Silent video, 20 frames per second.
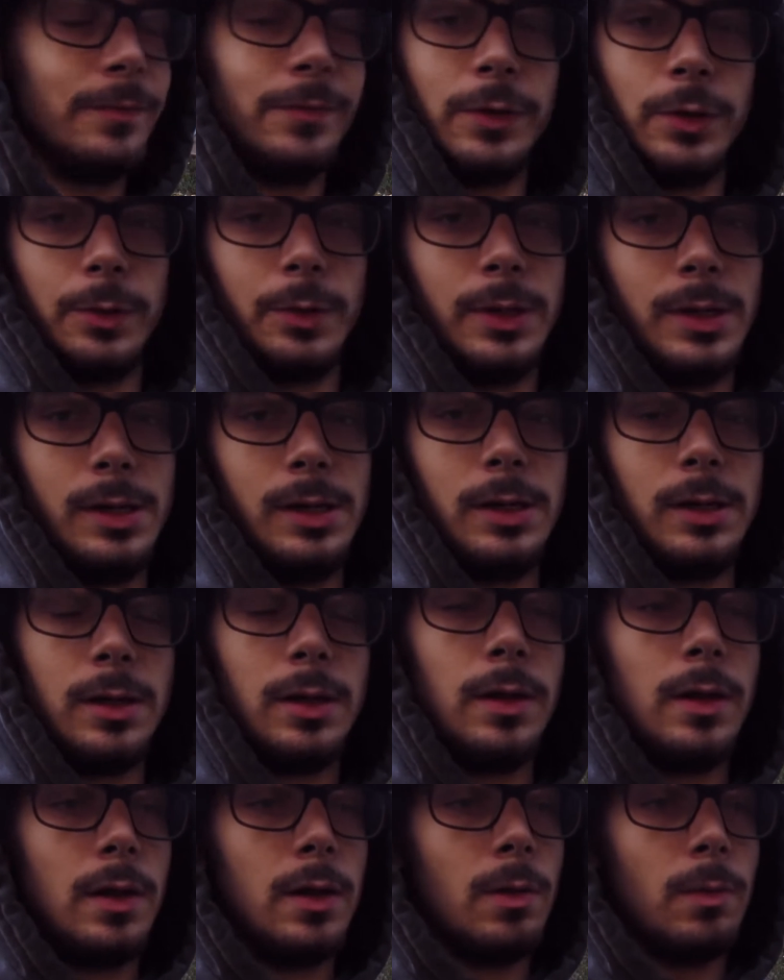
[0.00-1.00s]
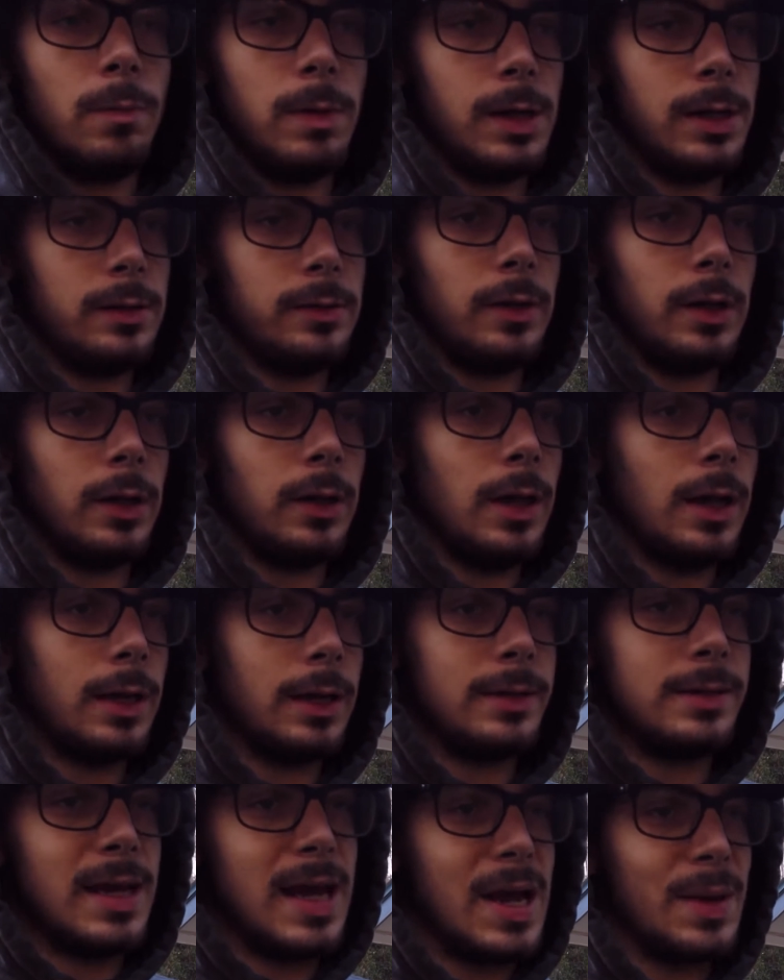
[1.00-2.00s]
fluid. Well, a lot
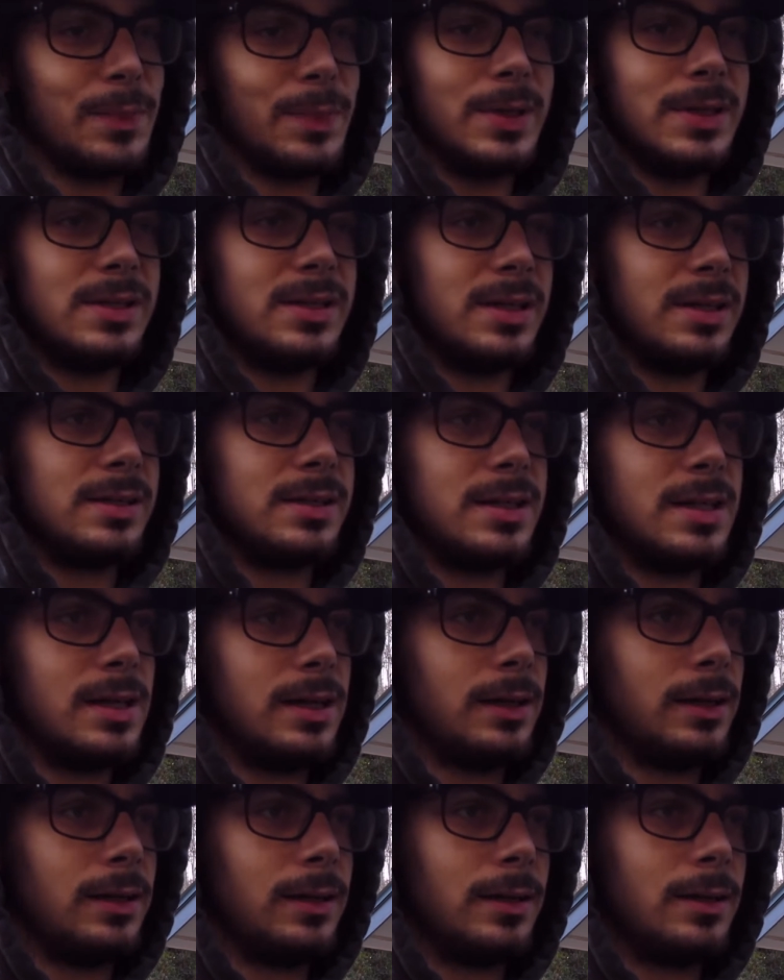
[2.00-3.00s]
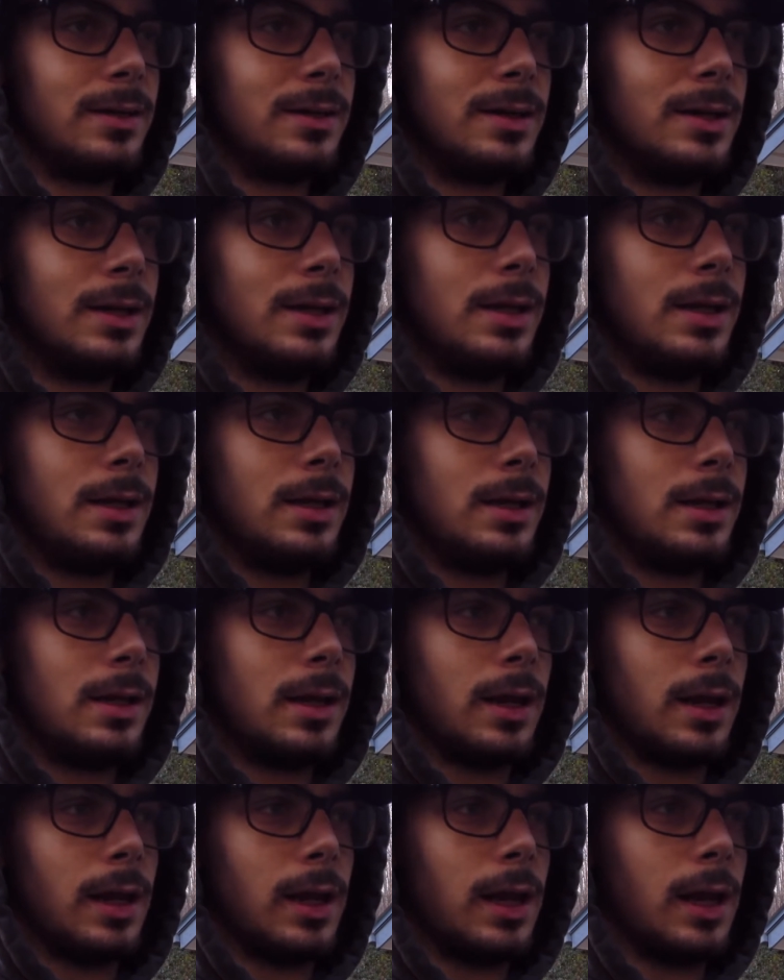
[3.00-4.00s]
has happened since then,
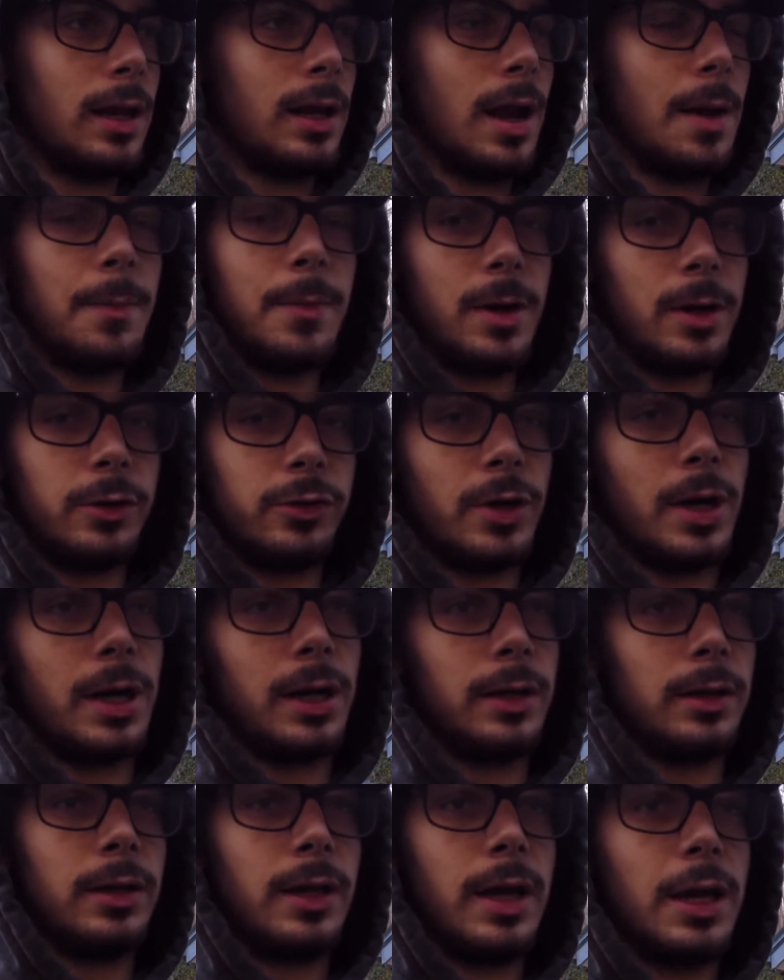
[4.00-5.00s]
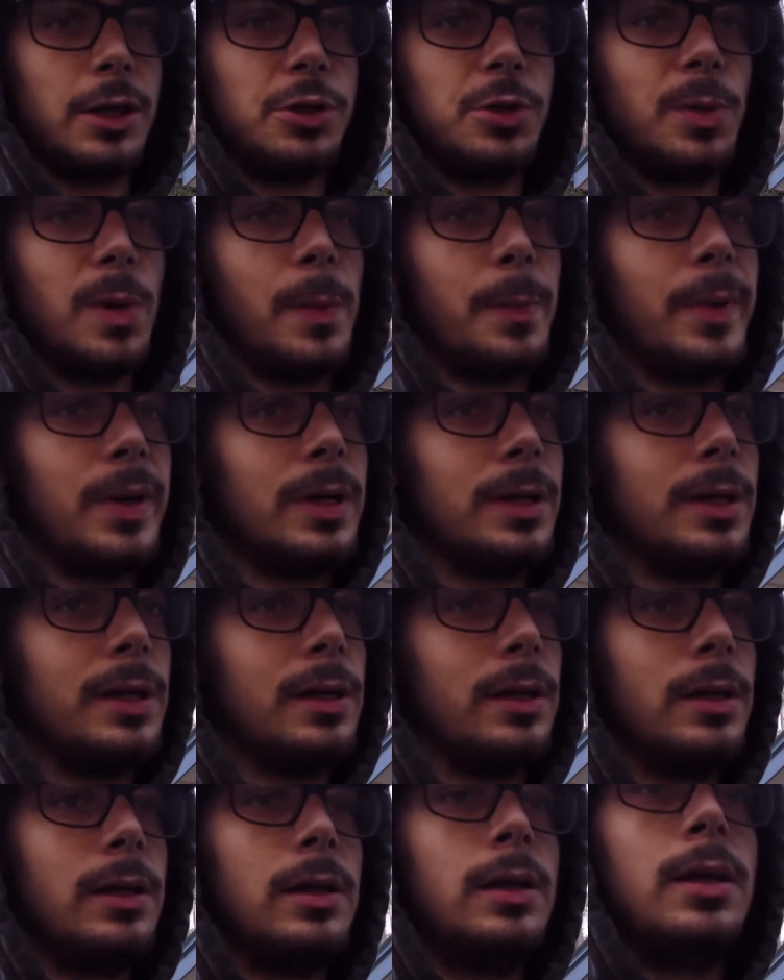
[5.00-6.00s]
and I'm going to try and catch you up on it.
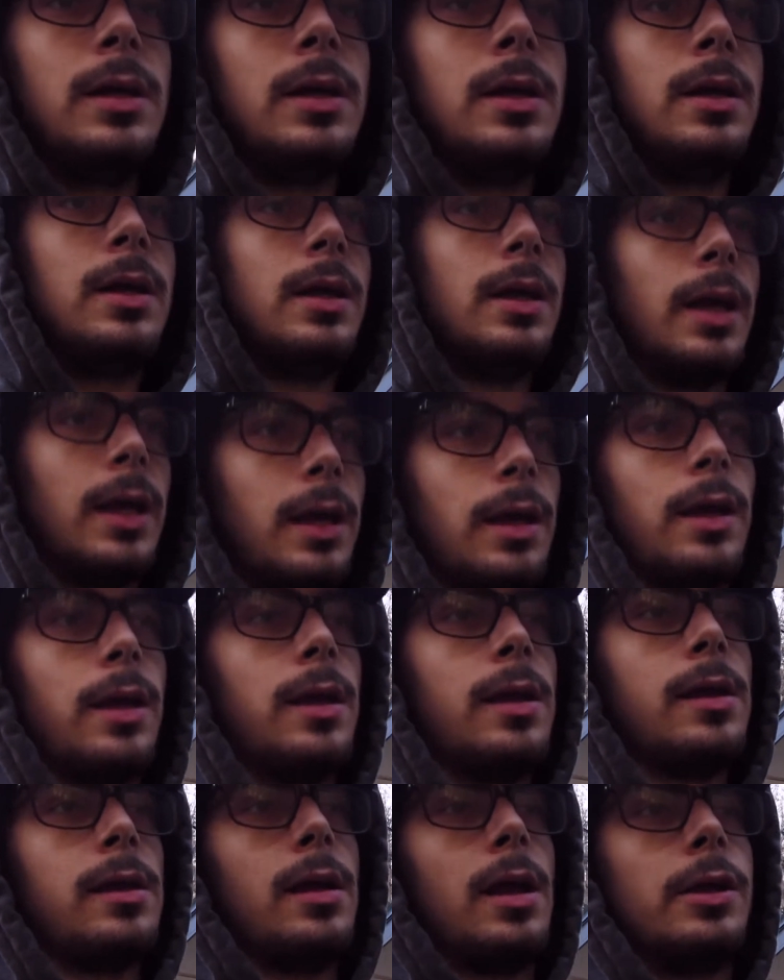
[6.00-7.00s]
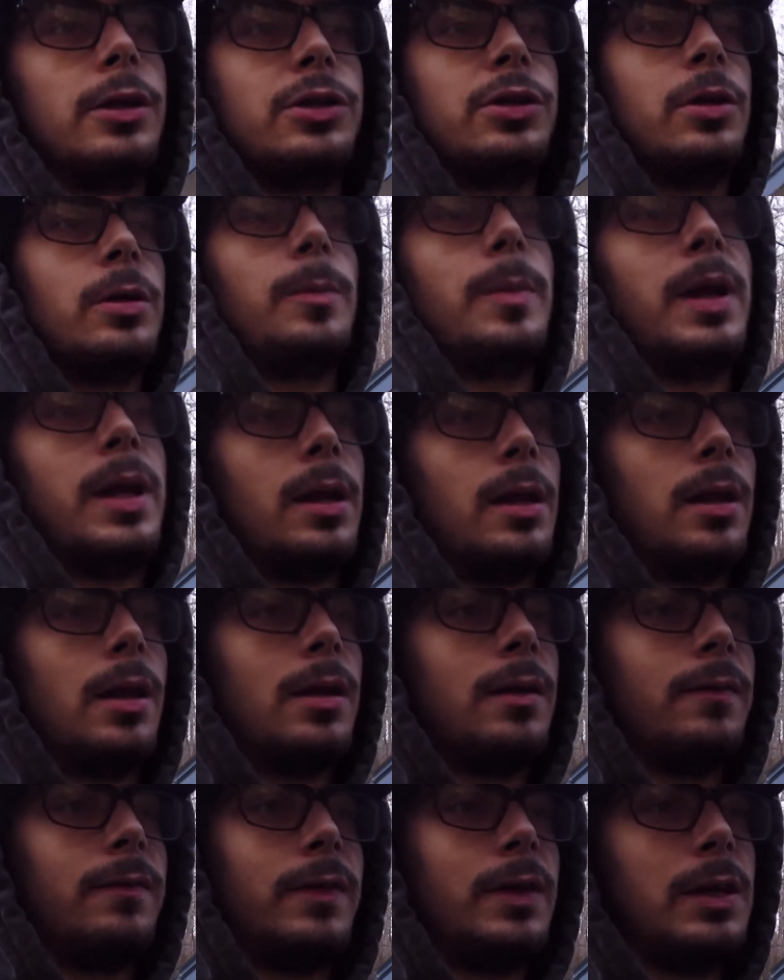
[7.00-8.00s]
And I should have made a lot
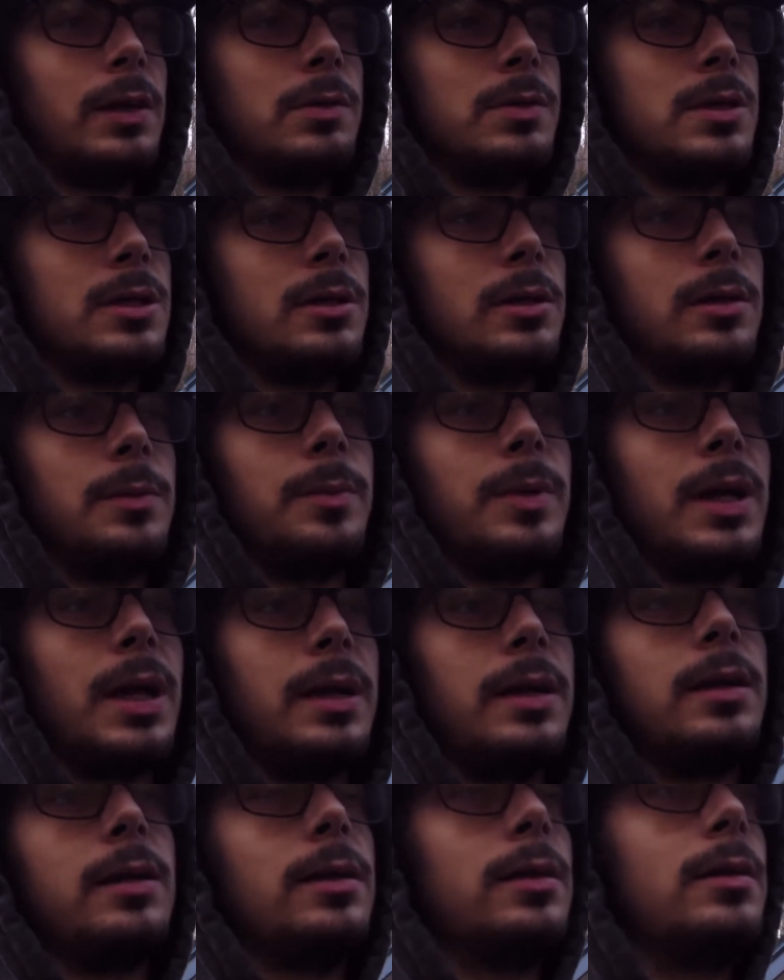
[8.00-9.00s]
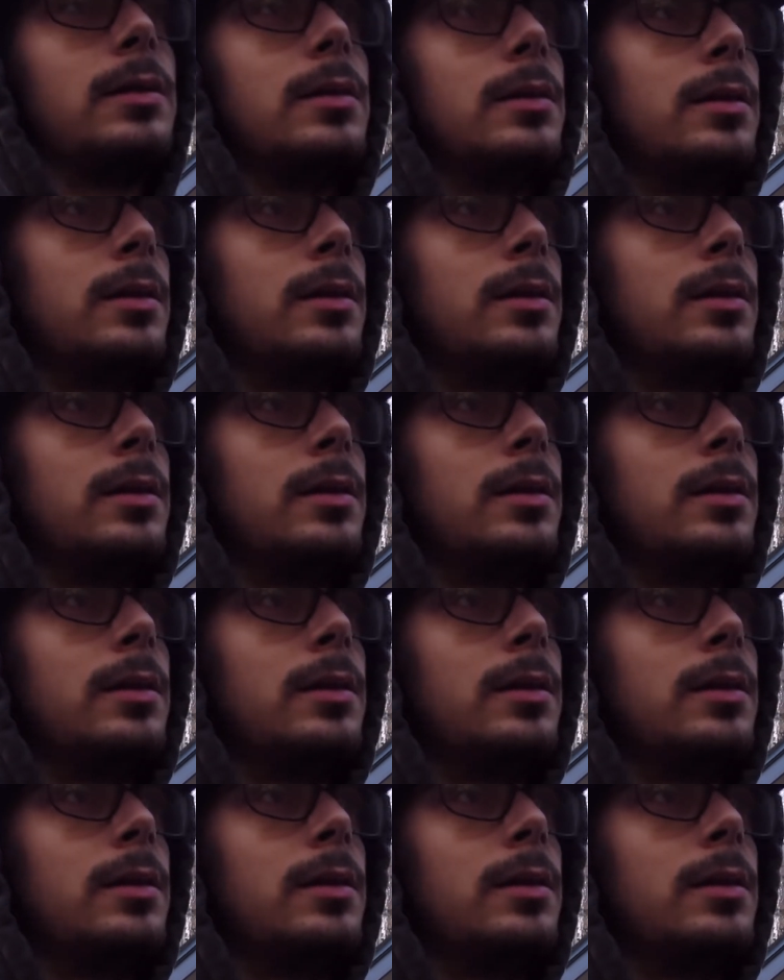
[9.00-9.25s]
of videos on it, but I didn't,